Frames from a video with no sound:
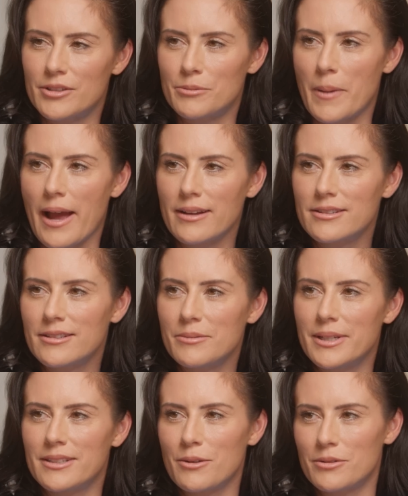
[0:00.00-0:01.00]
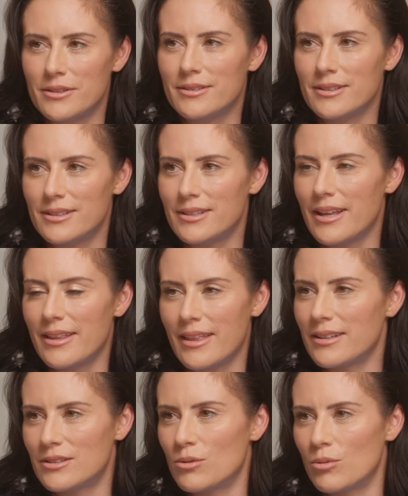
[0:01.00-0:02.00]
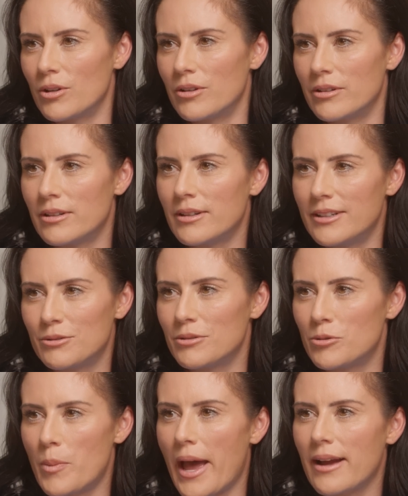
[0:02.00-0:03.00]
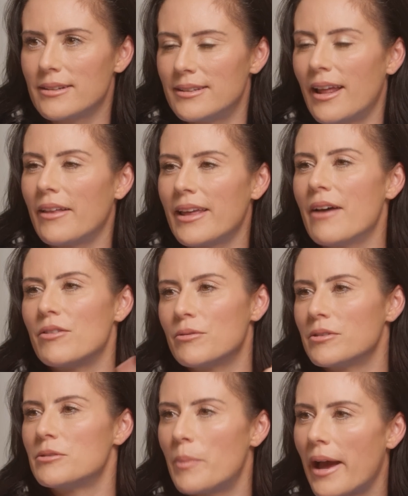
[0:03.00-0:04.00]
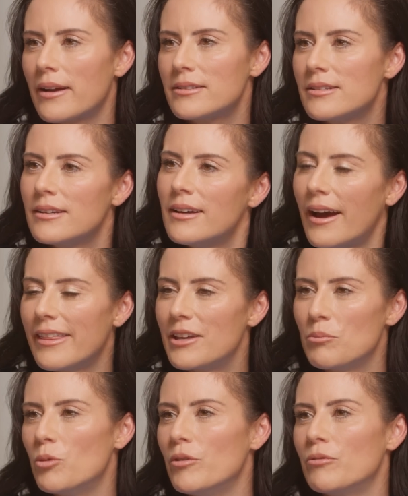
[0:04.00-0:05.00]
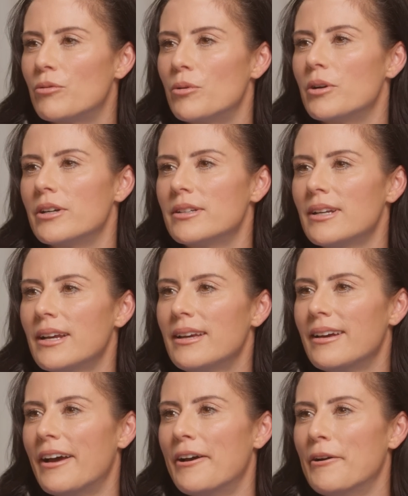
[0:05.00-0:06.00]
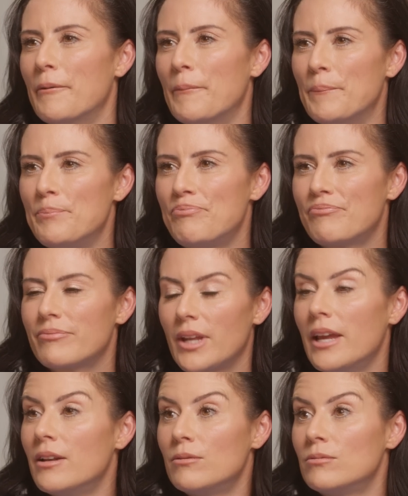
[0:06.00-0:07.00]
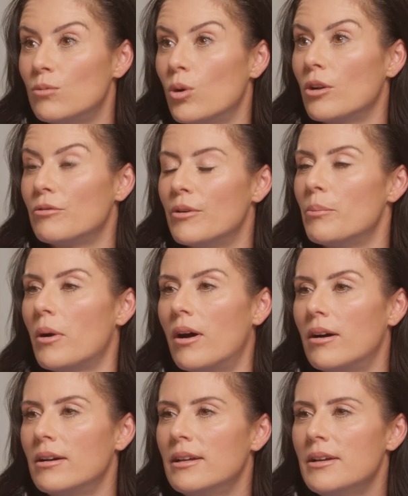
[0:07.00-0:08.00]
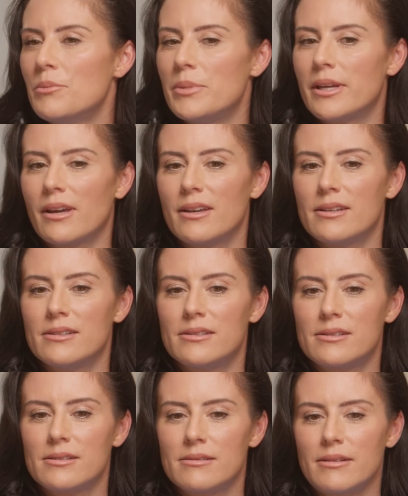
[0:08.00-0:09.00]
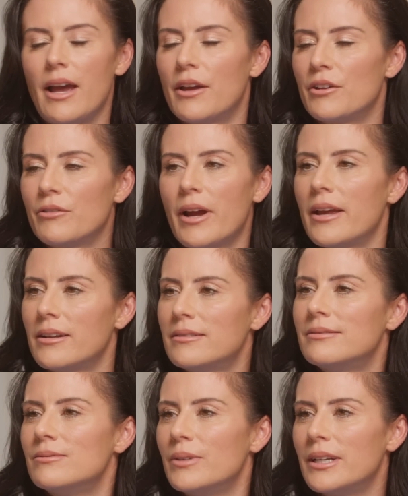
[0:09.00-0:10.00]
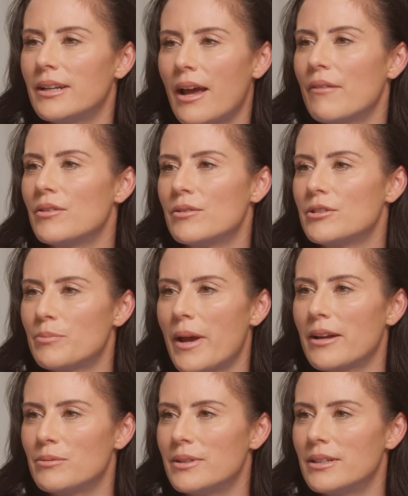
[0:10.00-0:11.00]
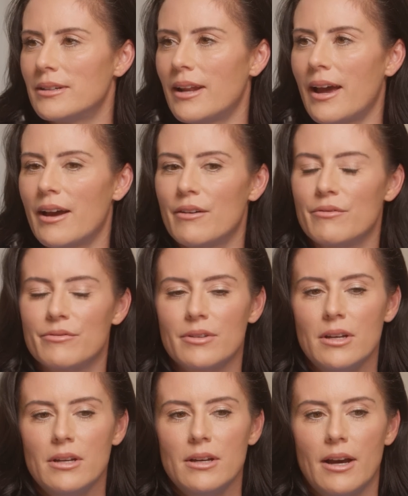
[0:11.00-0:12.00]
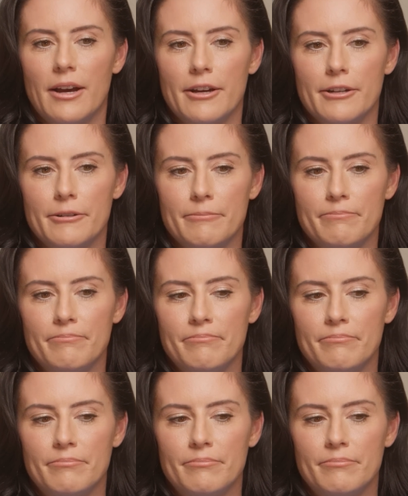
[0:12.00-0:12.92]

respect, because I was just going to say that that's the word. It's respect. Now they have the respect. I think moving forward, um, in world football because, yeah, you're right. We didn't have the respect. We didn't have, um,